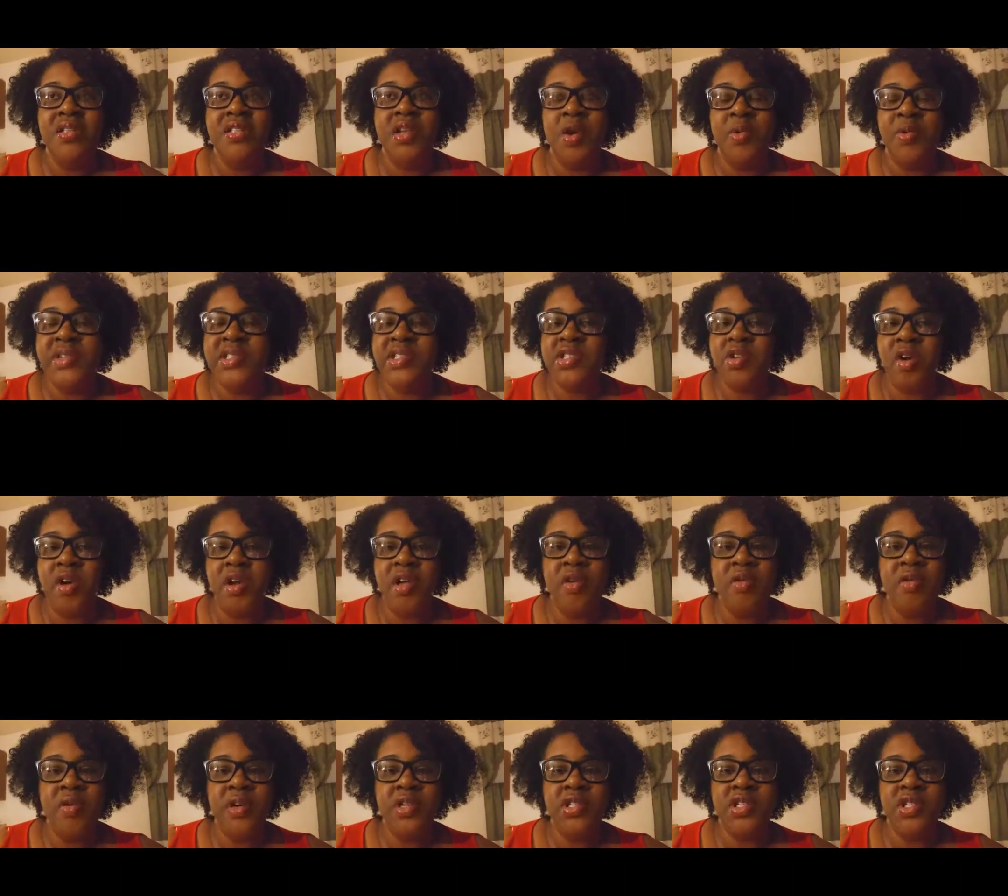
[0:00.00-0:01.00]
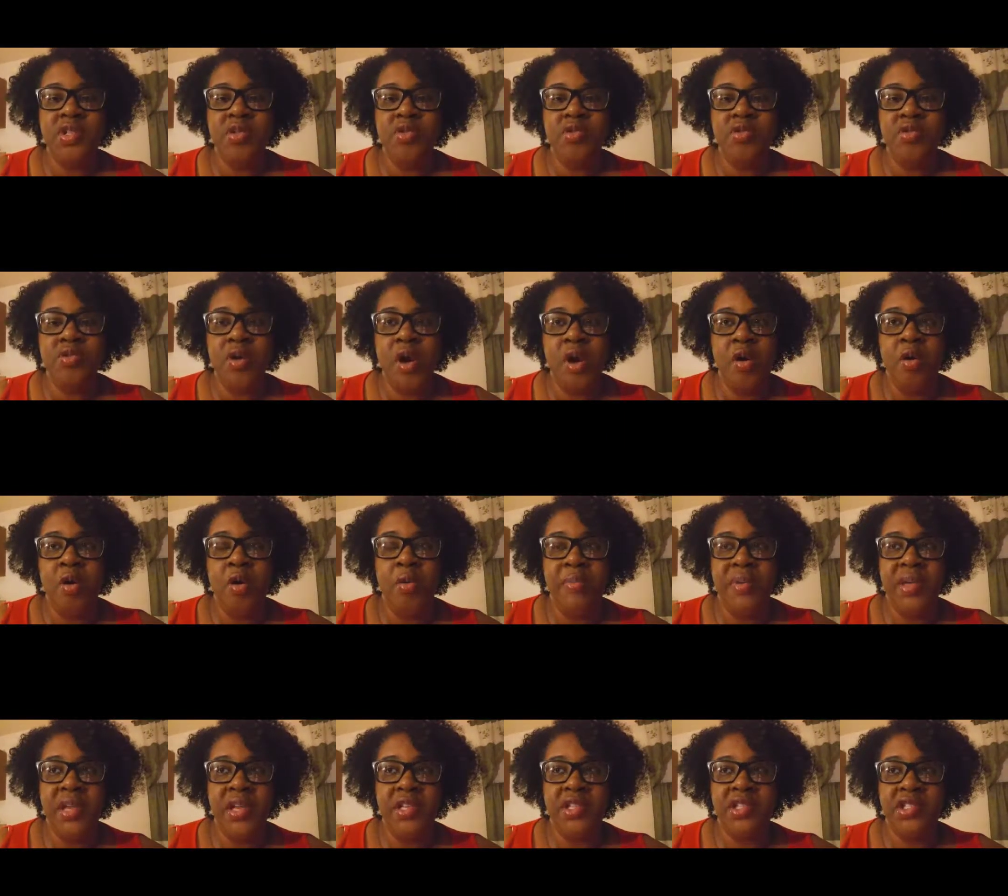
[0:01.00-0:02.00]
So we started going to
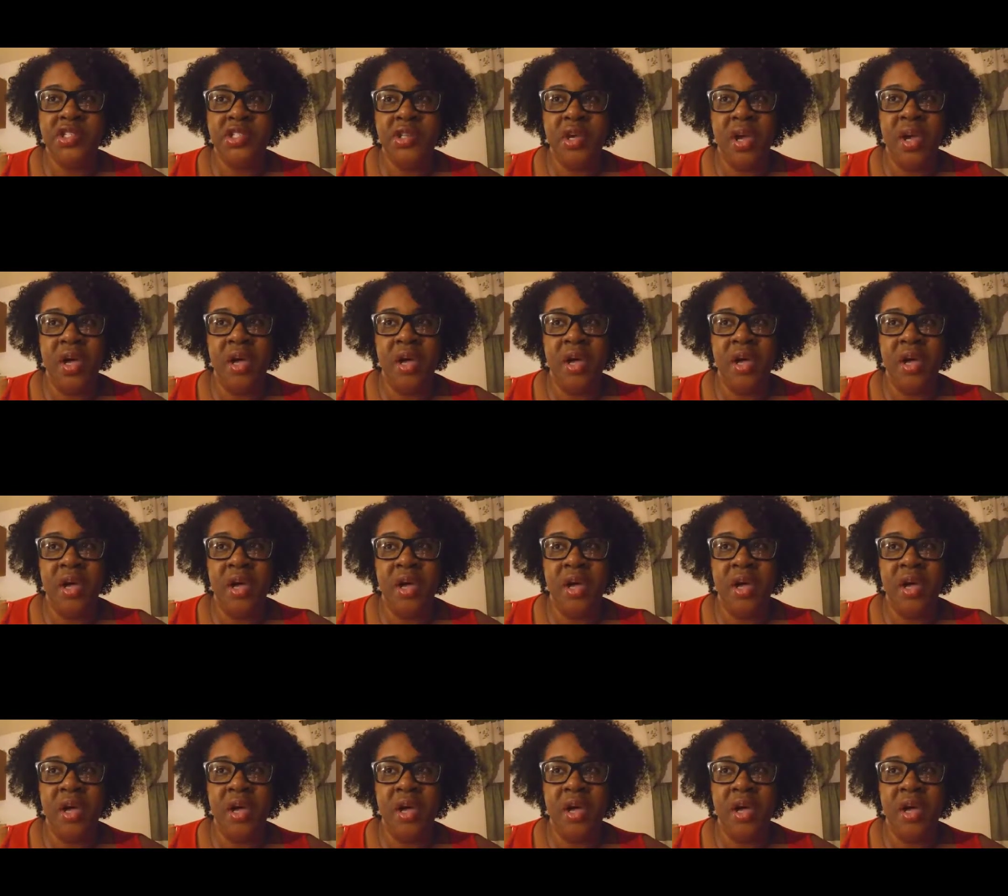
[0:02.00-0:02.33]
Cocoa Beach,